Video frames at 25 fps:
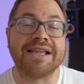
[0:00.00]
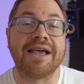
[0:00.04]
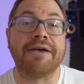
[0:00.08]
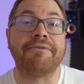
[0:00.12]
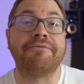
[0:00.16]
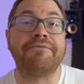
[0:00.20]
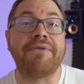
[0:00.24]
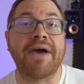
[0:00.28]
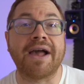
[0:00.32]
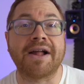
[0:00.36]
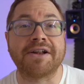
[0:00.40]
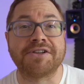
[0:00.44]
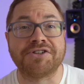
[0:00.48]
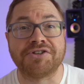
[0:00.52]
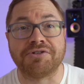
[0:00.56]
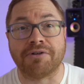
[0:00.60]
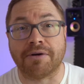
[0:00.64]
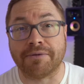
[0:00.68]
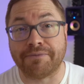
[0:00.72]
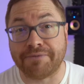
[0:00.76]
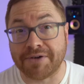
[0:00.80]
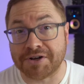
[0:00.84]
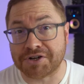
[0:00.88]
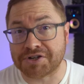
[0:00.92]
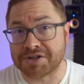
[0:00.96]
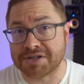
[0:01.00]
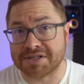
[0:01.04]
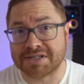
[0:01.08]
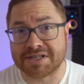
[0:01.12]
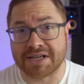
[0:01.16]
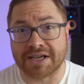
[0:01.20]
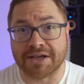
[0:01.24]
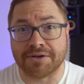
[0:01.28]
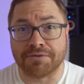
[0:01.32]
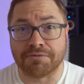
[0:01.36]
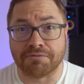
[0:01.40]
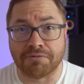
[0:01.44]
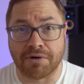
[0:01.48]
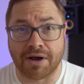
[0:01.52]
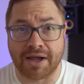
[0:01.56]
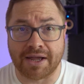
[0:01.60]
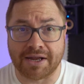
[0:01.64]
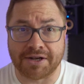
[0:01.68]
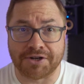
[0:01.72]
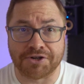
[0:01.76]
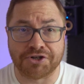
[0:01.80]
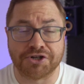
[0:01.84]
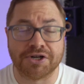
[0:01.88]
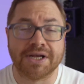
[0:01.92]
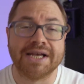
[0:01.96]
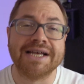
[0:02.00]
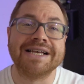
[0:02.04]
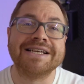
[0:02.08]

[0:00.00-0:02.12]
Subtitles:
and it affects your efficiency and range.